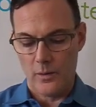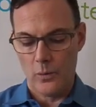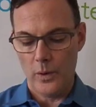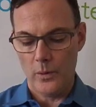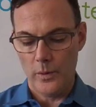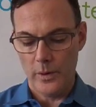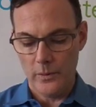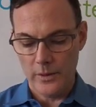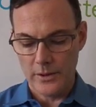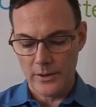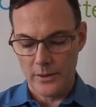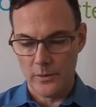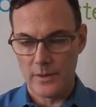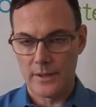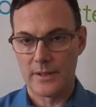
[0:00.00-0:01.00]
What we would
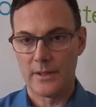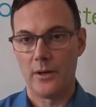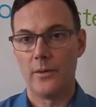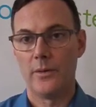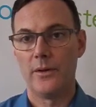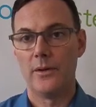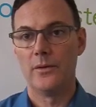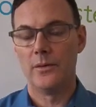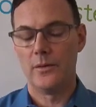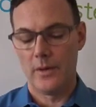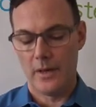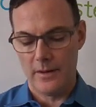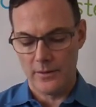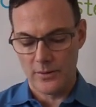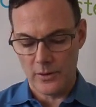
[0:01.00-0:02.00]
do is start with you
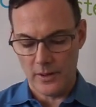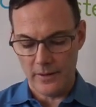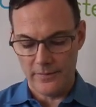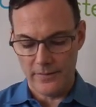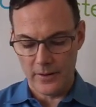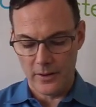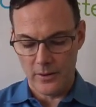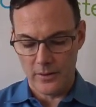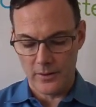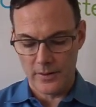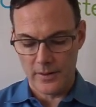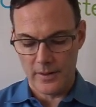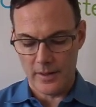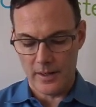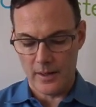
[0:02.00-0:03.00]
and try to figure
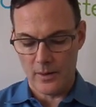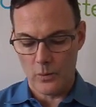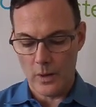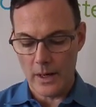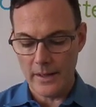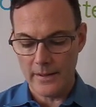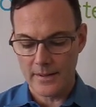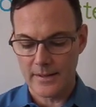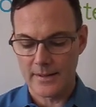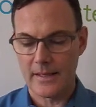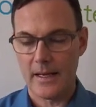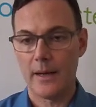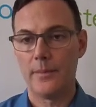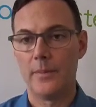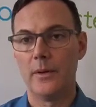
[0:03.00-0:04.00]
out why this has
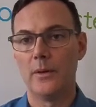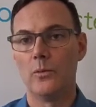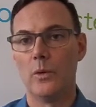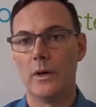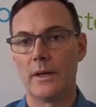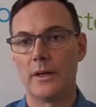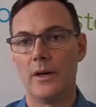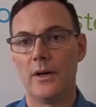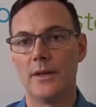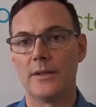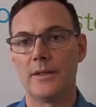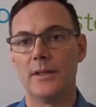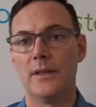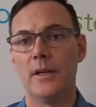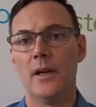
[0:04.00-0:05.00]
happened, what
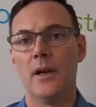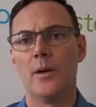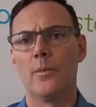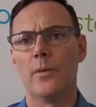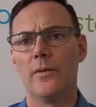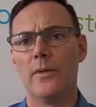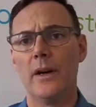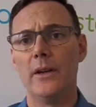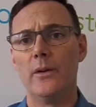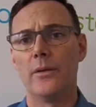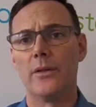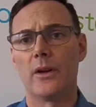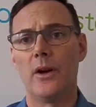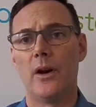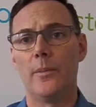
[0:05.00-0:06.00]
caused it, provide you
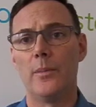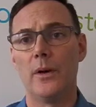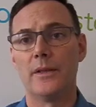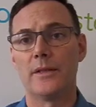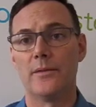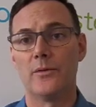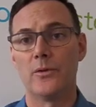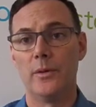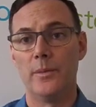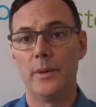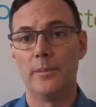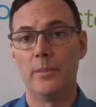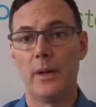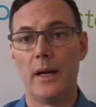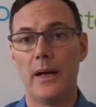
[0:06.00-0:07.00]
with a comprehensive
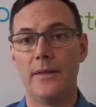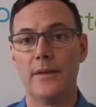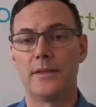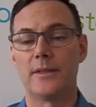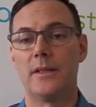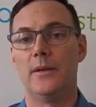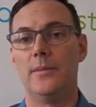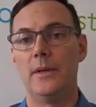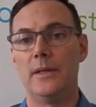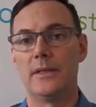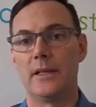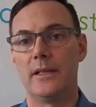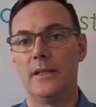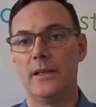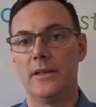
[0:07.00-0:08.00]
treatment plan that's going to
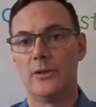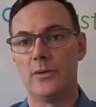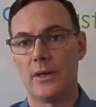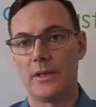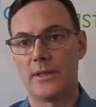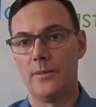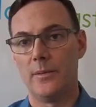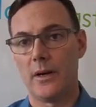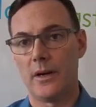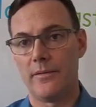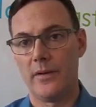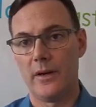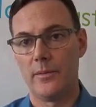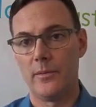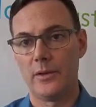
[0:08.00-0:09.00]
basically address the
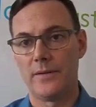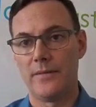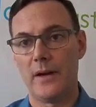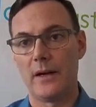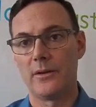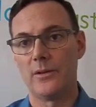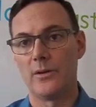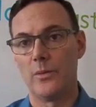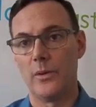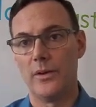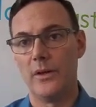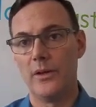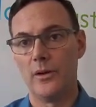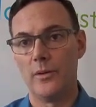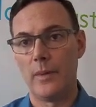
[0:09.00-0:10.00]
modifiable risk factors
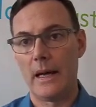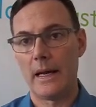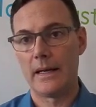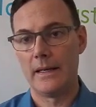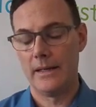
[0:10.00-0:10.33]
within your back